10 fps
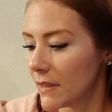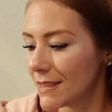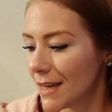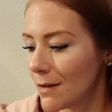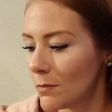
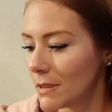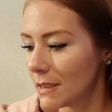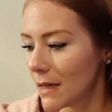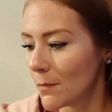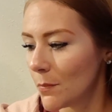kind of what's
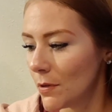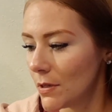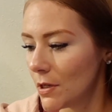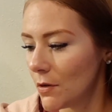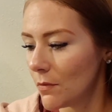like
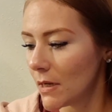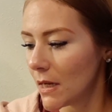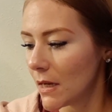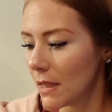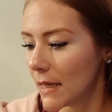putting you in
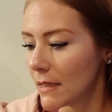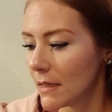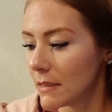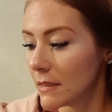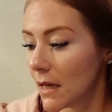a
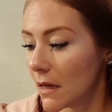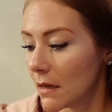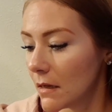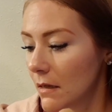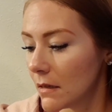
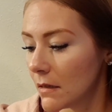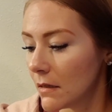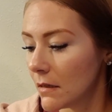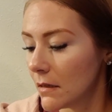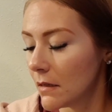stuck,
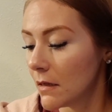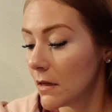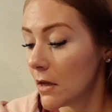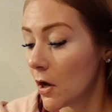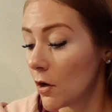
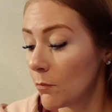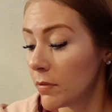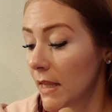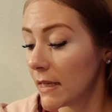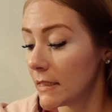hurt
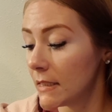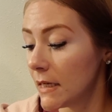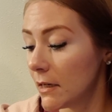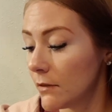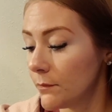place
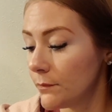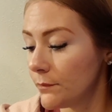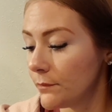here.